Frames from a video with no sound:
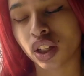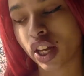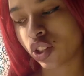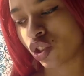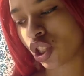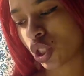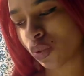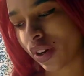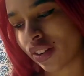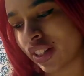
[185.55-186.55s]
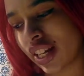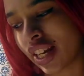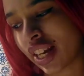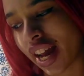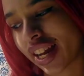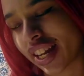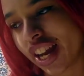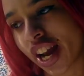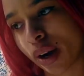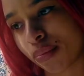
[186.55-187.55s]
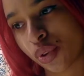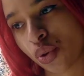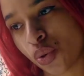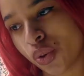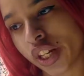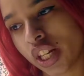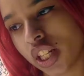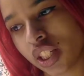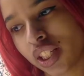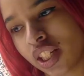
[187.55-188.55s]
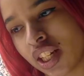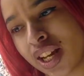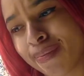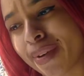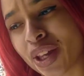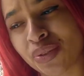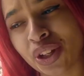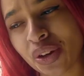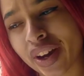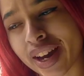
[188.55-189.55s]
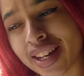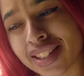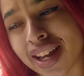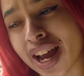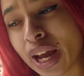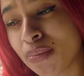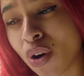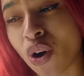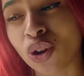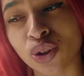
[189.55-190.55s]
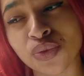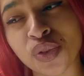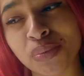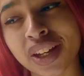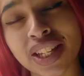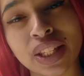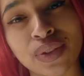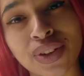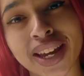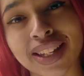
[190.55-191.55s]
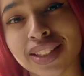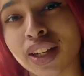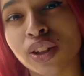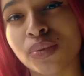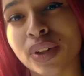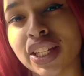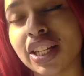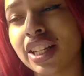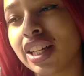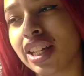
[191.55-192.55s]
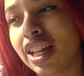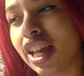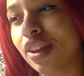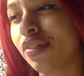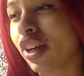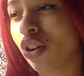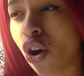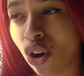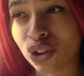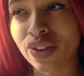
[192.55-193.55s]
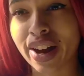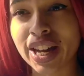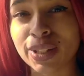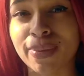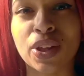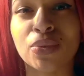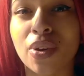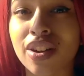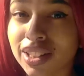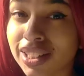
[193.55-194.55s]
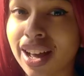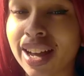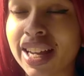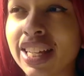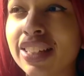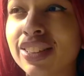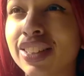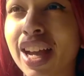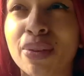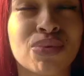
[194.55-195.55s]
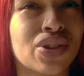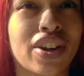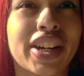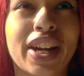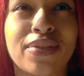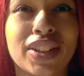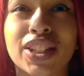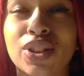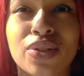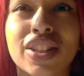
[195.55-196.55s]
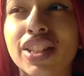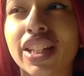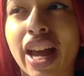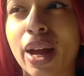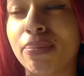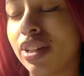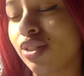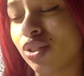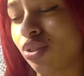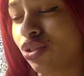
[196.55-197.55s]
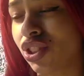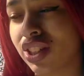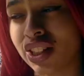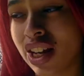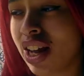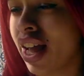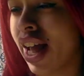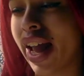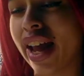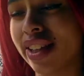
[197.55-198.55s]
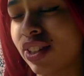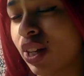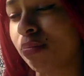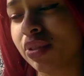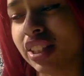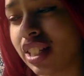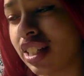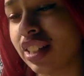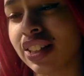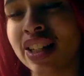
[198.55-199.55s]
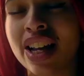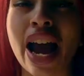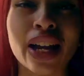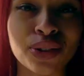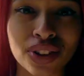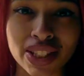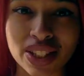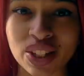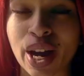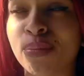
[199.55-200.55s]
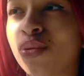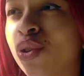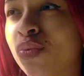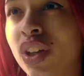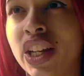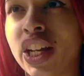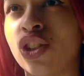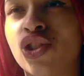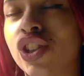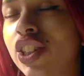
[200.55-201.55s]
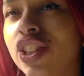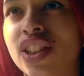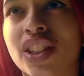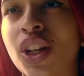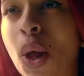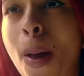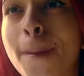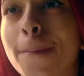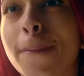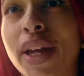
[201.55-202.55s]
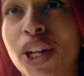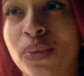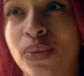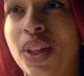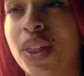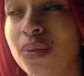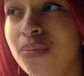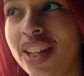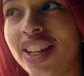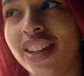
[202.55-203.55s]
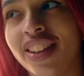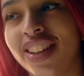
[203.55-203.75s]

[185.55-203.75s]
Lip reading: Energy surrounding Capricorn. By the way, you guys, I'm all over the place if you can't tell already. If I call you guys by the wrong sign, I'm sorry. I feel as though it's going to happen, so just a heads up, please. I know this is a Capricorn reading. Just bear with me.